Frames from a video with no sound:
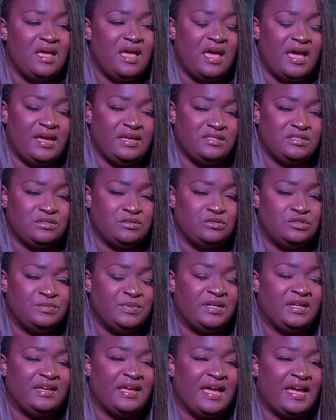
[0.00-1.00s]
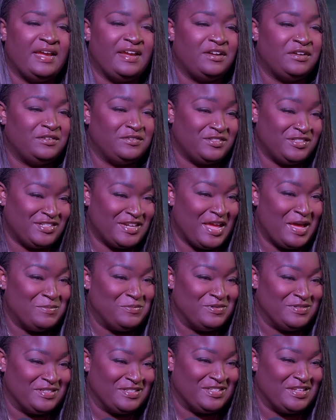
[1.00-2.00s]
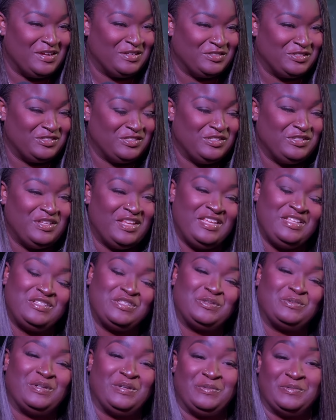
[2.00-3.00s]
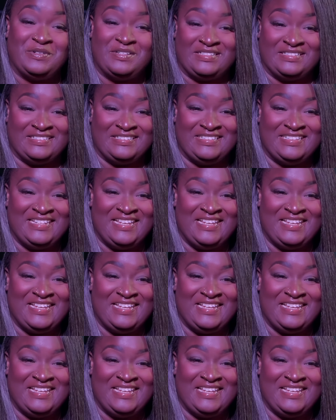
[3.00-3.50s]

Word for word: high school, but a guy her job wants to talk to her. He, he's twenty-one.